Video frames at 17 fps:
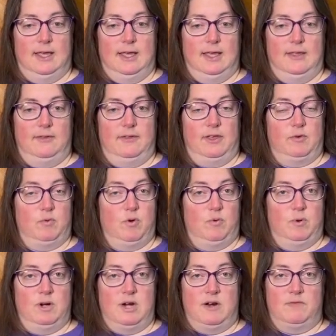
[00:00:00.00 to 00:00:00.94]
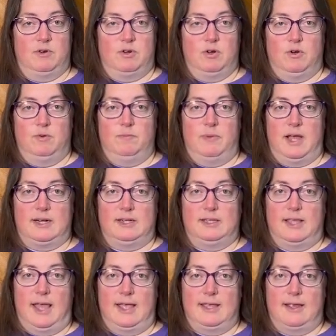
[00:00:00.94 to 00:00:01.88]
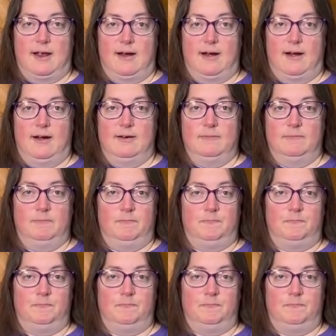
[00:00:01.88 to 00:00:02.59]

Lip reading: and they're like, well, we're never going back to that yard.